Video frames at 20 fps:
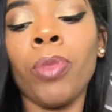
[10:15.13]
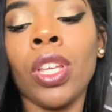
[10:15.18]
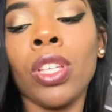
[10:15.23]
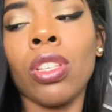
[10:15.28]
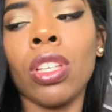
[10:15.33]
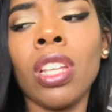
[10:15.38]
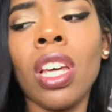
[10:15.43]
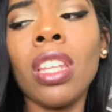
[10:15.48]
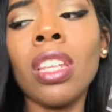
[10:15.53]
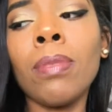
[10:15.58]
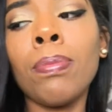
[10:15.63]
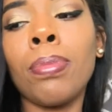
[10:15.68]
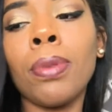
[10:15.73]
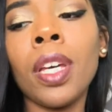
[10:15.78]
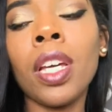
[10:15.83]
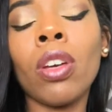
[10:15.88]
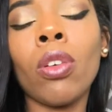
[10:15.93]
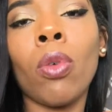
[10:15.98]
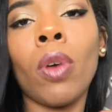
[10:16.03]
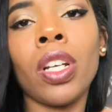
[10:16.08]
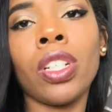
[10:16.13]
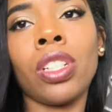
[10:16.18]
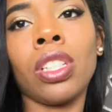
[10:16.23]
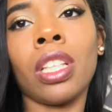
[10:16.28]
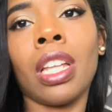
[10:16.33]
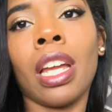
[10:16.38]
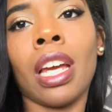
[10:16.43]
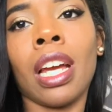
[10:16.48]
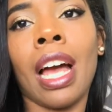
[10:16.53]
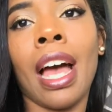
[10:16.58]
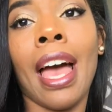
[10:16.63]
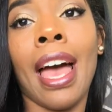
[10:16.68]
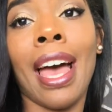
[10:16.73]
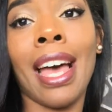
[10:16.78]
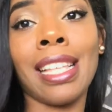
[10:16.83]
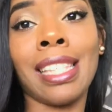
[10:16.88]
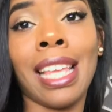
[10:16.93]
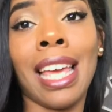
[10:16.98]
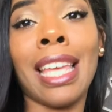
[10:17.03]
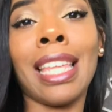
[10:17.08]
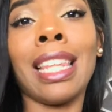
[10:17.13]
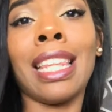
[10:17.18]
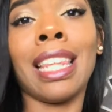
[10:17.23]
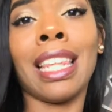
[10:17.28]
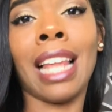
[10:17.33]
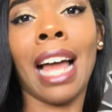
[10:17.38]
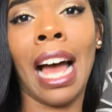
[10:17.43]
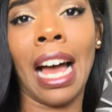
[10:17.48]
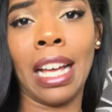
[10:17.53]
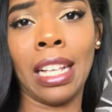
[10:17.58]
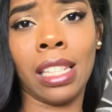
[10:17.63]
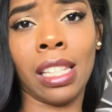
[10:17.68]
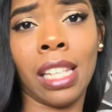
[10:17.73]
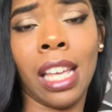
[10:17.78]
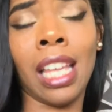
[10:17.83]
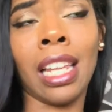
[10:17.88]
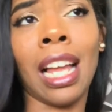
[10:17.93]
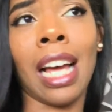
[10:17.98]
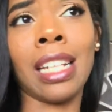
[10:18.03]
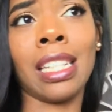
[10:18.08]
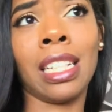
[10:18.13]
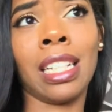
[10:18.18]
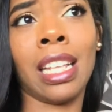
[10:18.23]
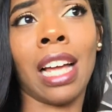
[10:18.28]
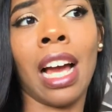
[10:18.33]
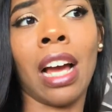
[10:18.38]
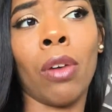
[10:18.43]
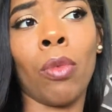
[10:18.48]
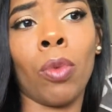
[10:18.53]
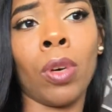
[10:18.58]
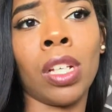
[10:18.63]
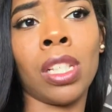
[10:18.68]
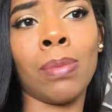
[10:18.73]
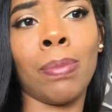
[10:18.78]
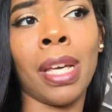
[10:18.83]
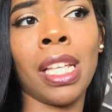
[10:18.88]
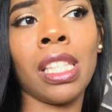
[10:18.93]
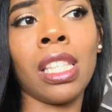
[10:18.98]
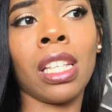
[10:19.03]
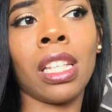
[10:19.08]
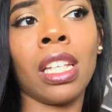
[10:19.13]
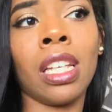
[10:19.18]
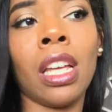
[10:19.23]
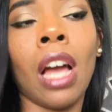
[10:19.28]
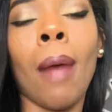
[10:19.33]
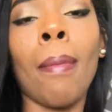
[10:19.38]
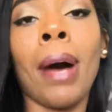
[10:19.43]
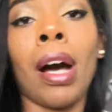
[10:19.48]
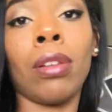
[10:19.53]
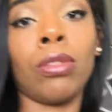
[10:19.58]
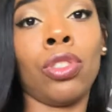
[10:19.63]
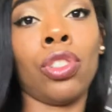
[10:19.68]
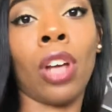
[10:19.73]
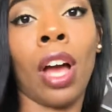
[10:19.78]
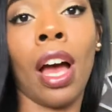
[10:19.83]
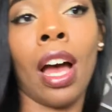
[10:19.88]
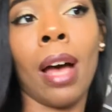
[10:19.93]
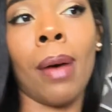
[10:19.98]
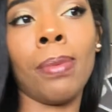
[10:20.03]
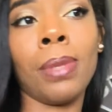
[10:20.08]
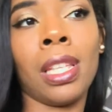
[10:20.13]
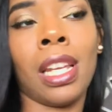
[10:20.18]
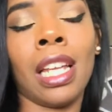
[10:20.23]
So another big question that I got asked a lot, was basically about jobs.